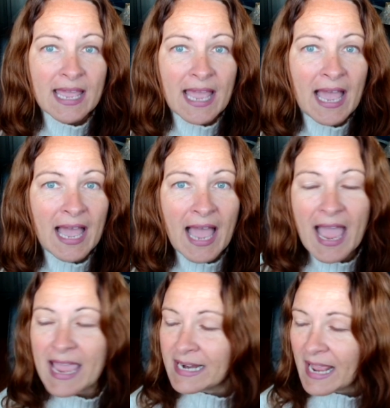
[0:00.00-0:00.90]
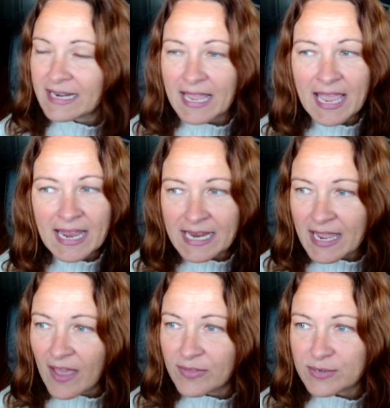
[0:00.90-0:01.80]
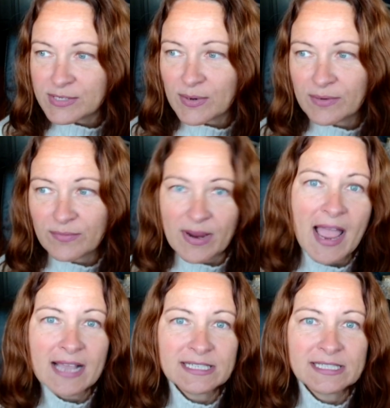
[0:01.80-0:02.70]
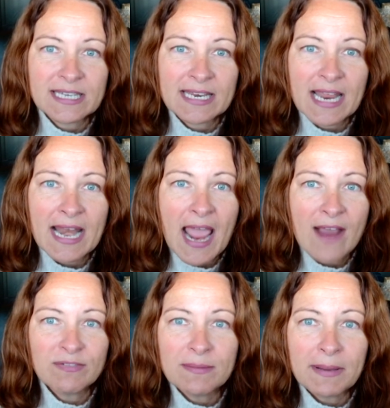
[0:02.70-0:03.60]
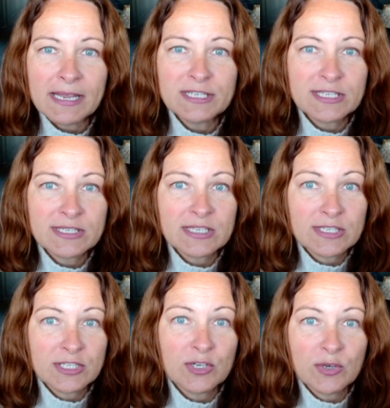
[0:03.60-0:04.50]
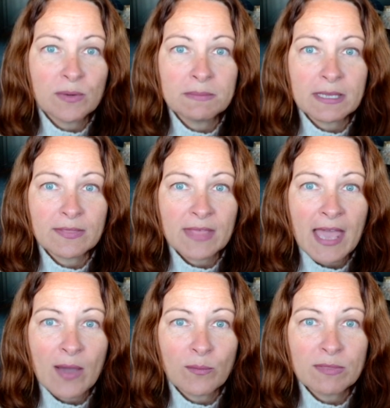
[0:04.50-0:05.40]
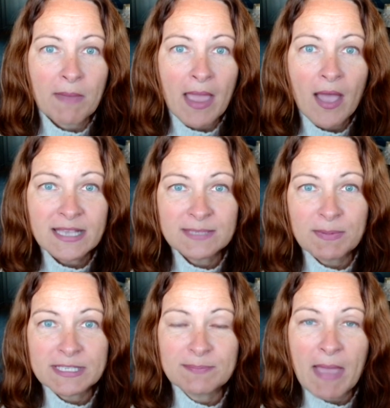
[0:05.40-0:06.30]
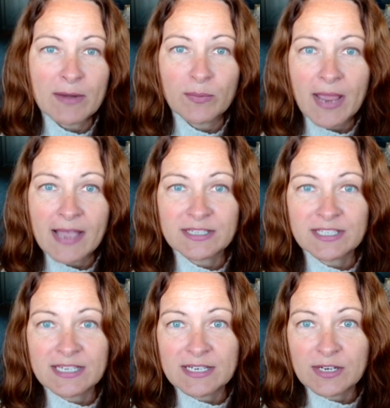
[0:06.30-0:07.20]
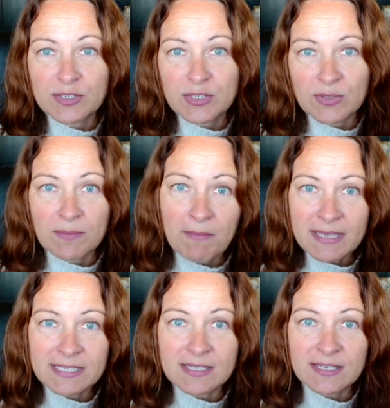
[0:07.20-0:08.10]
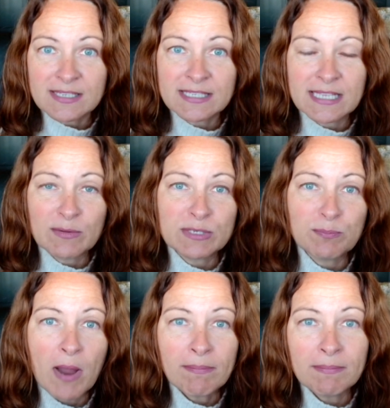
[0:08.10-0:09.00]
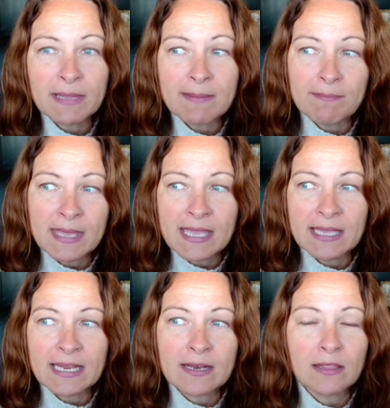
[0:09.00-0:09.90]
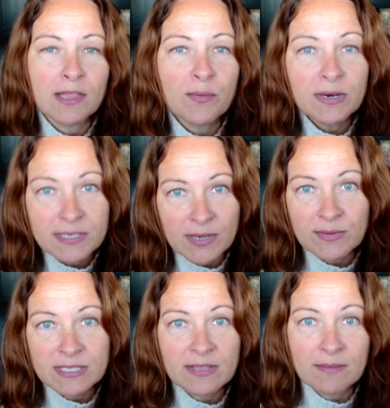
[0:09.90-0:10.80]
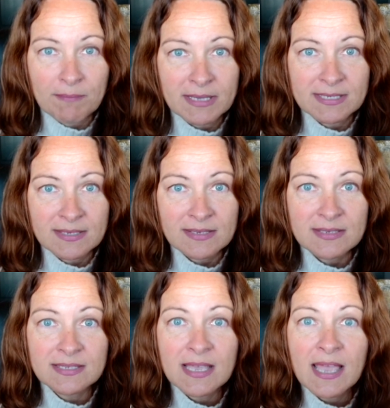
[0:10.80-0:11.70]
I hadn't had any other sort of reaction, and everybody just assumed that with my husband's bad reaction to the mussels, that it was probably me getting a lower dose of the mussels